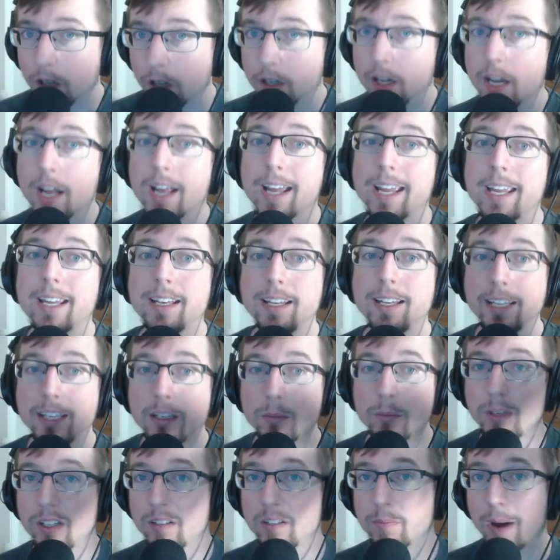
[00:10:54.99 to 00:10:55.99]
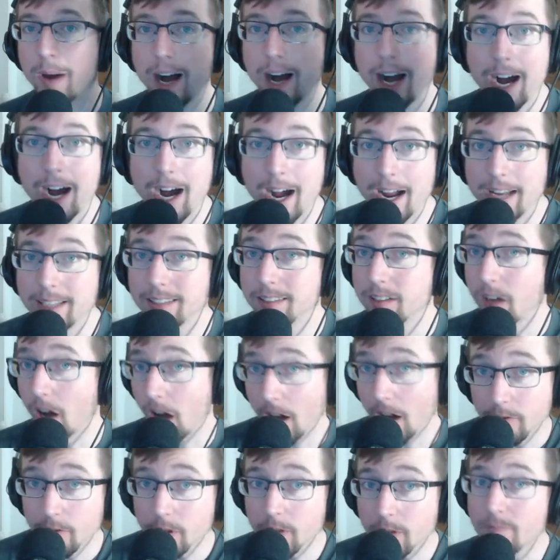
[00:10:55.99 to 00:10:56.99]
hitting enemies behind
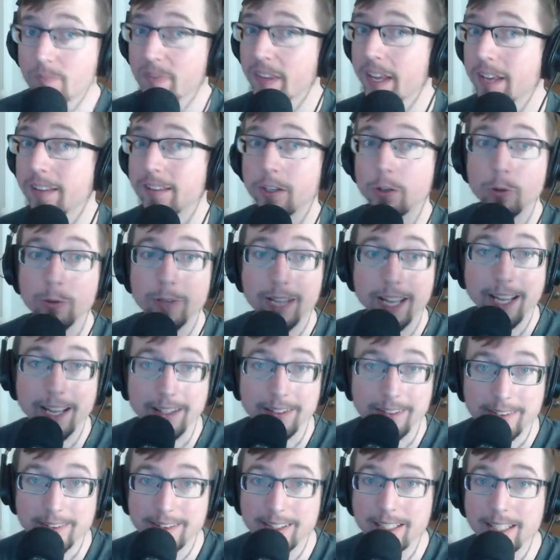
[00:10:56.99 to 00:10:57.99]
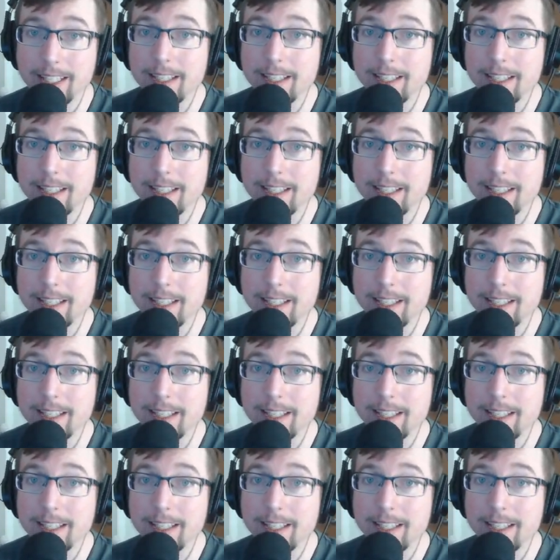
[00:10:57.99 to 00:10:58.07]
cover that you can't see,